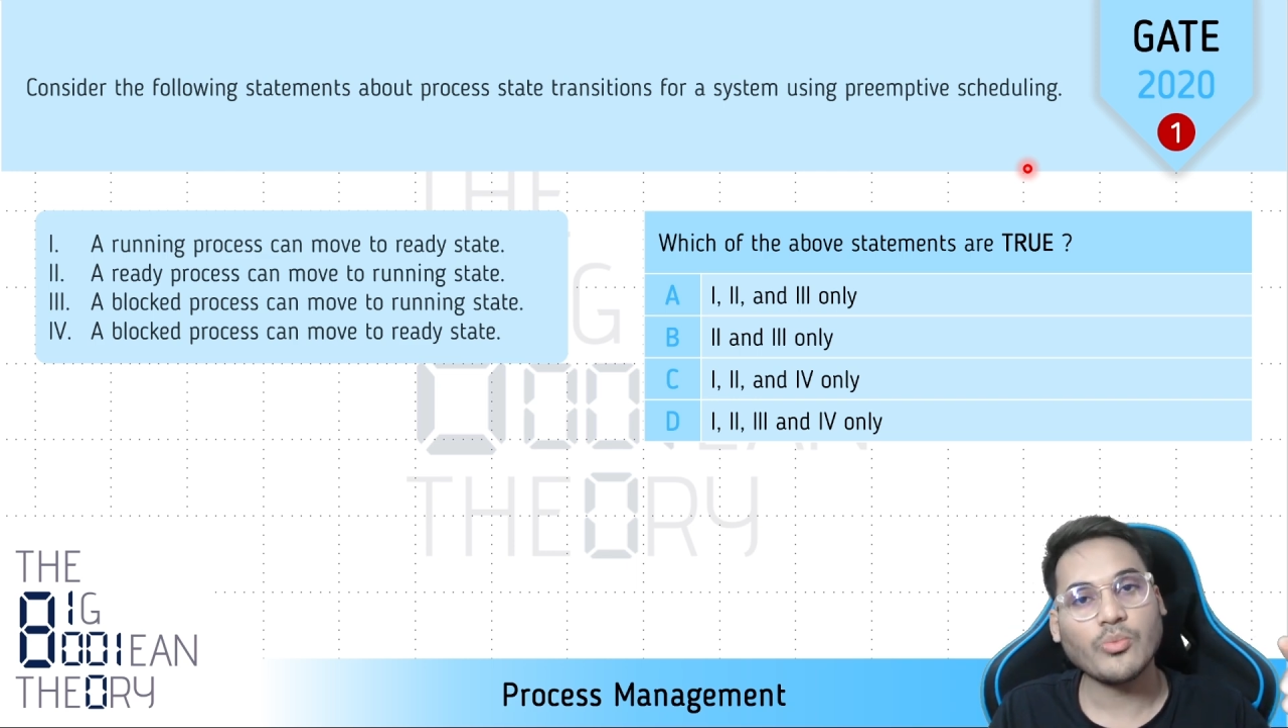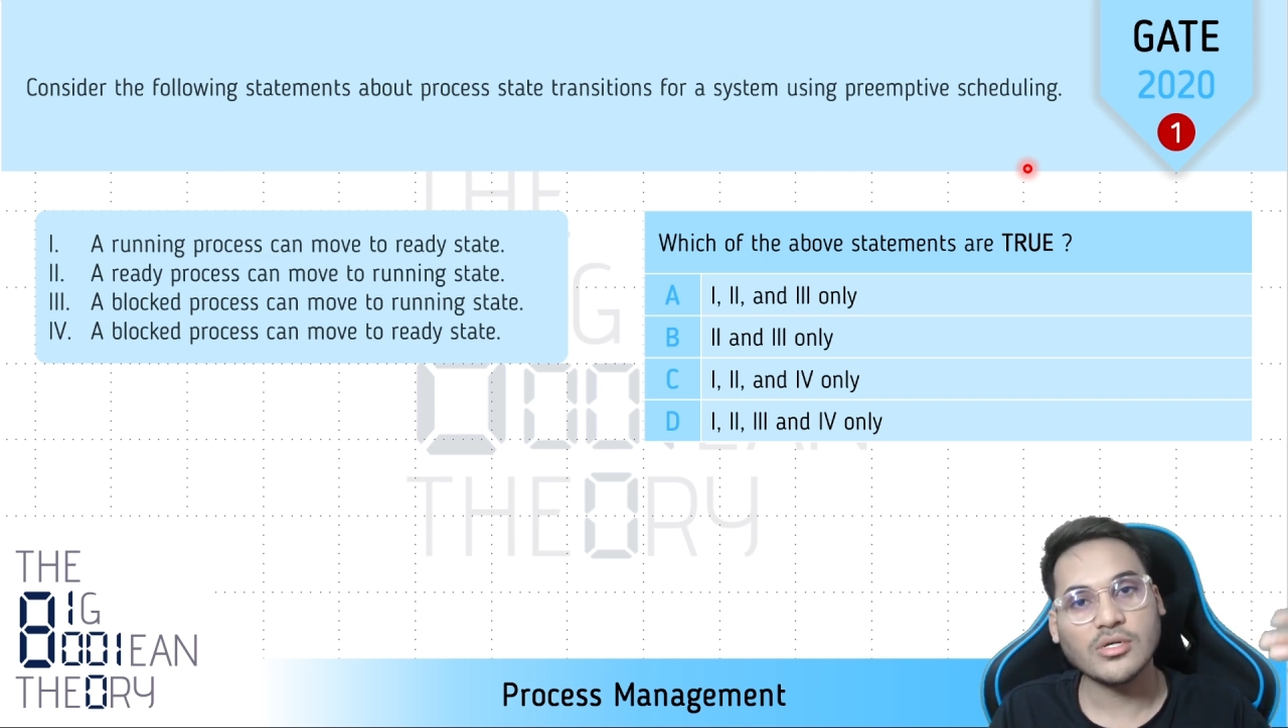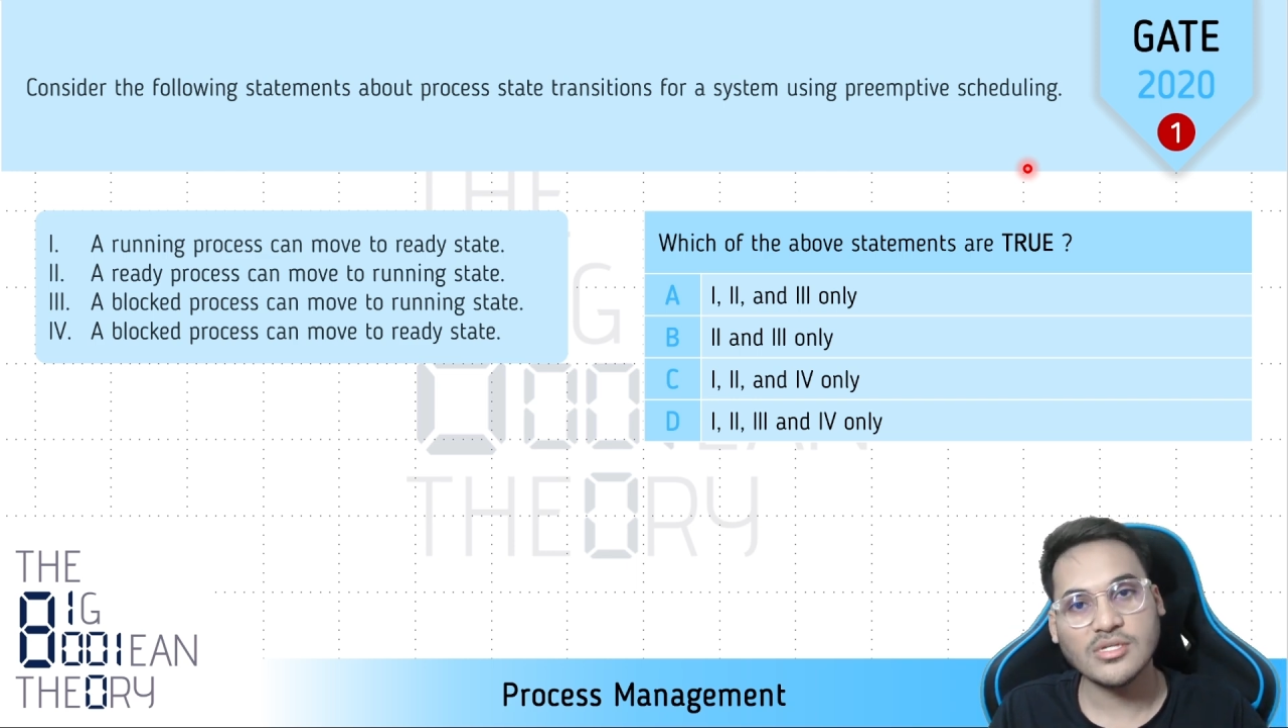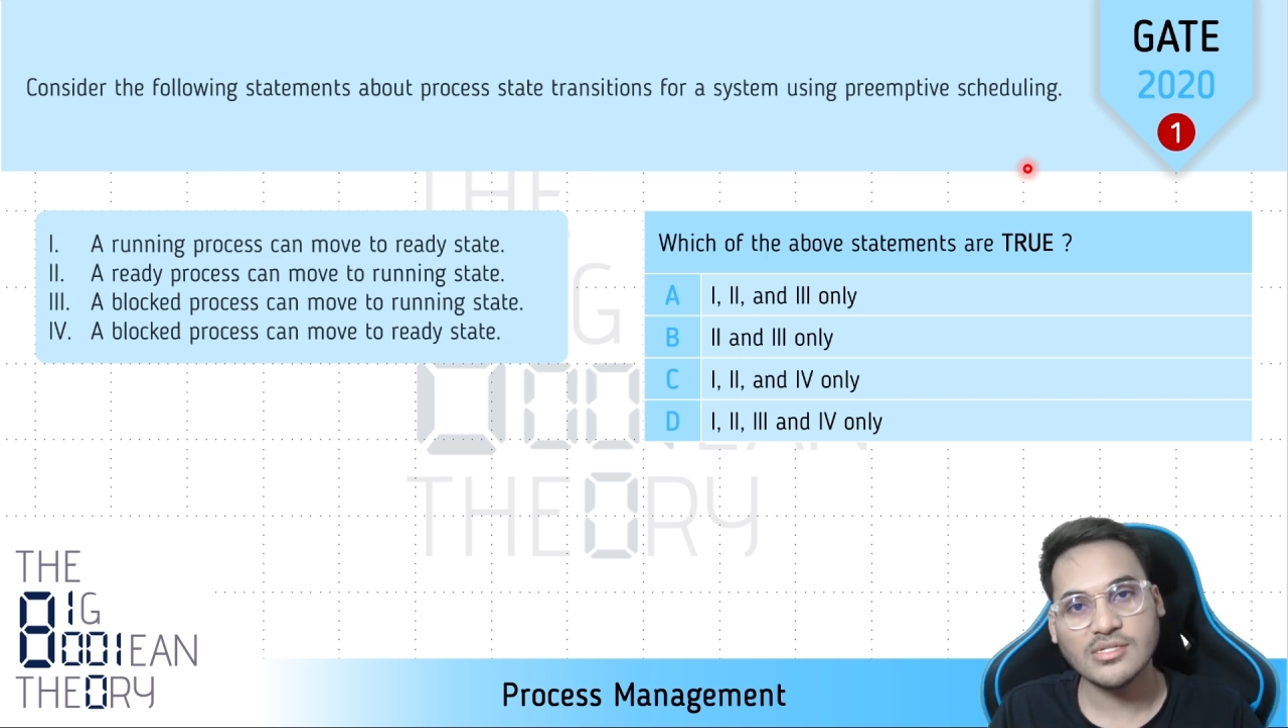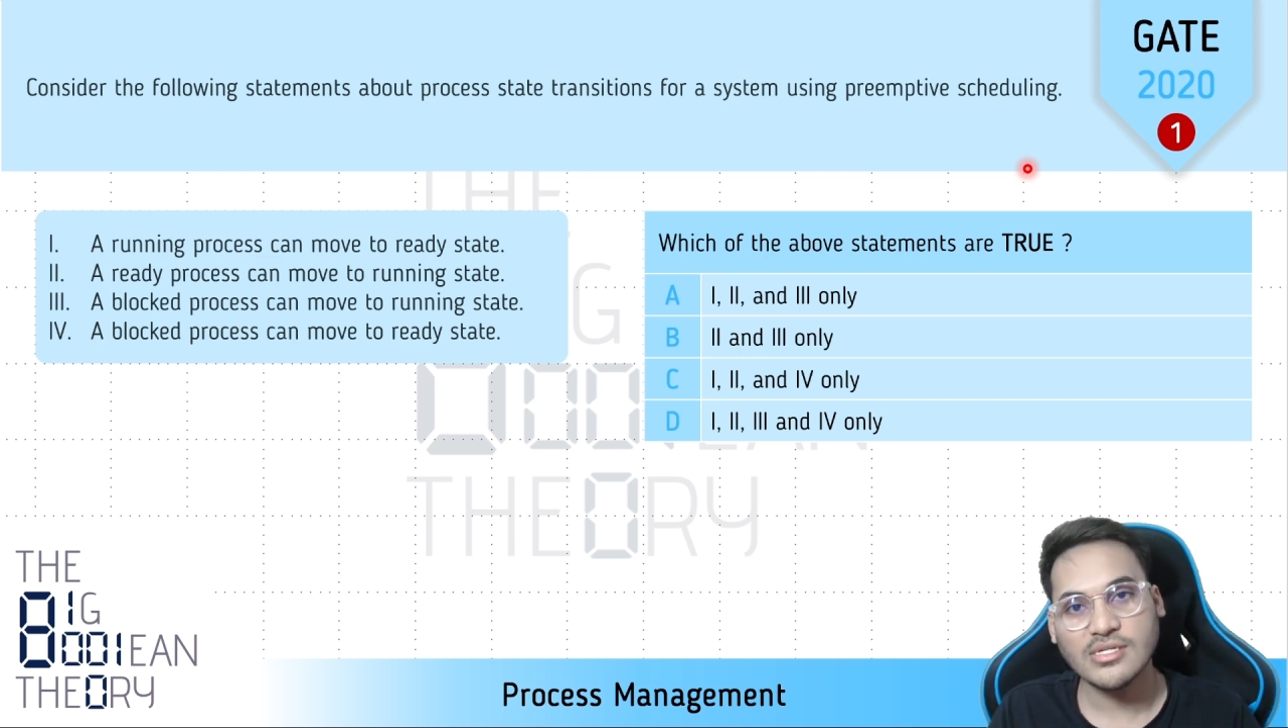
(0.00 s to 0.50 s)

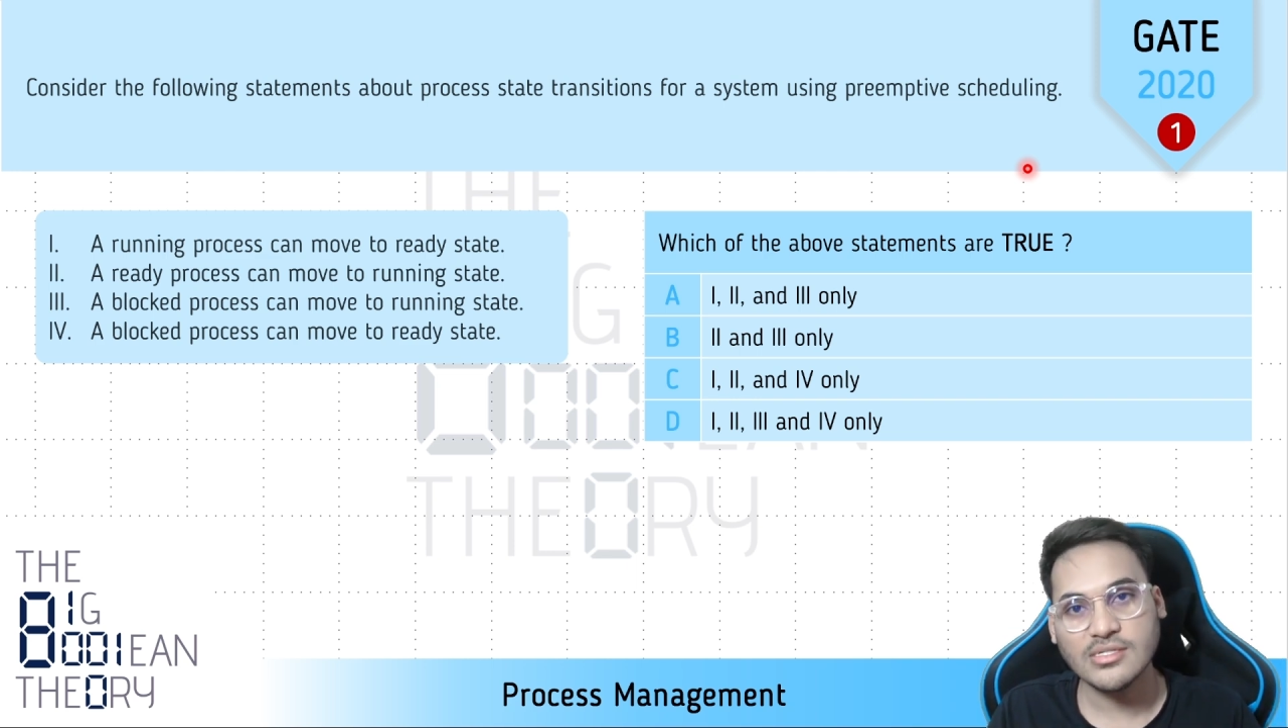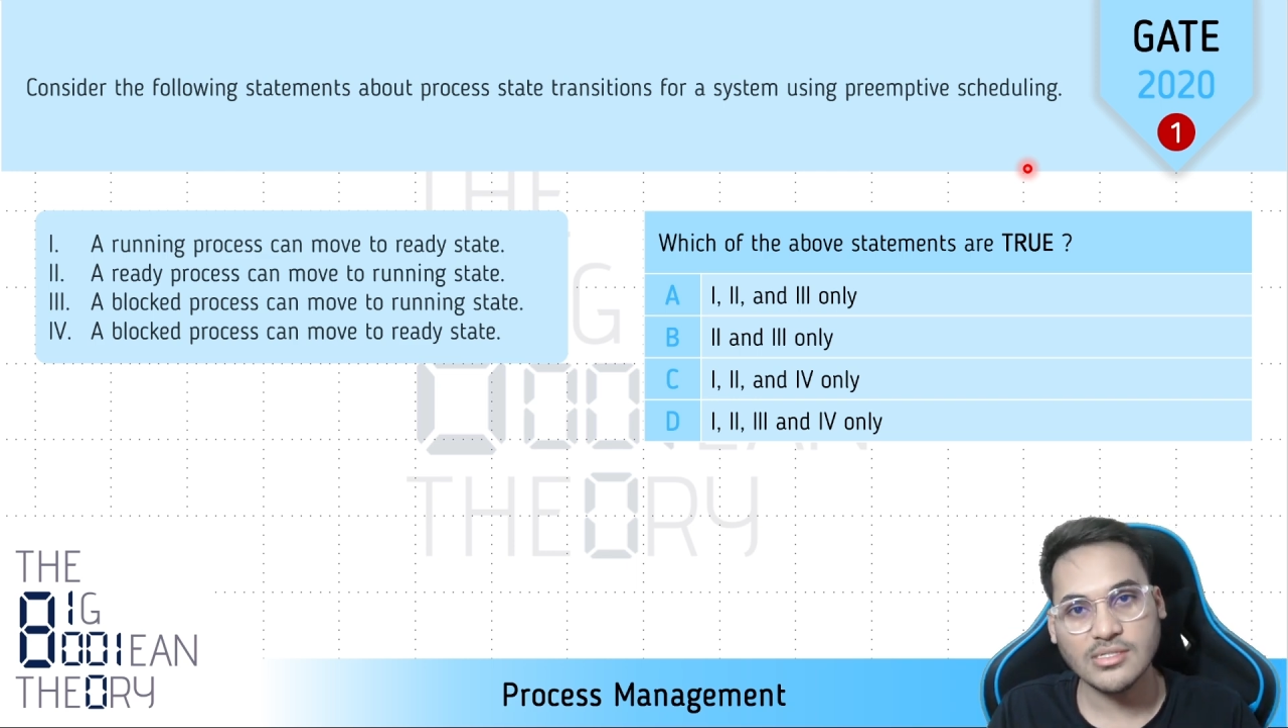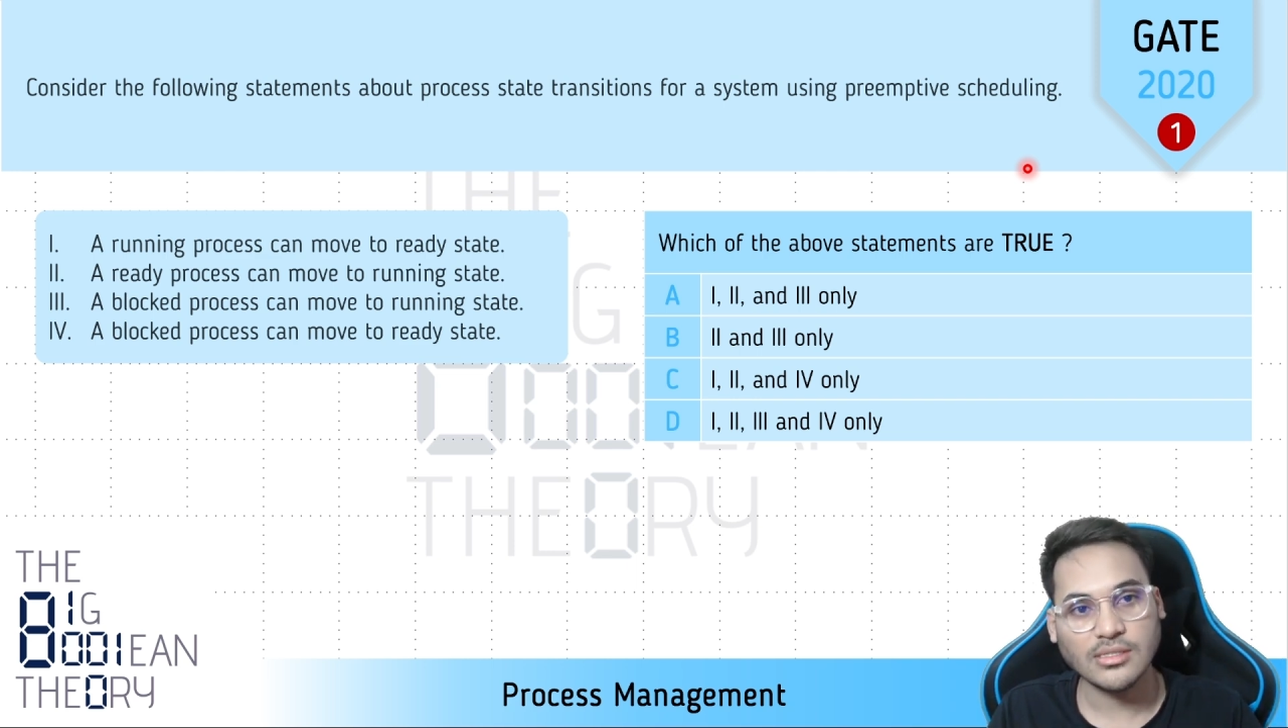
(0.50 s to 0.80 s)
processes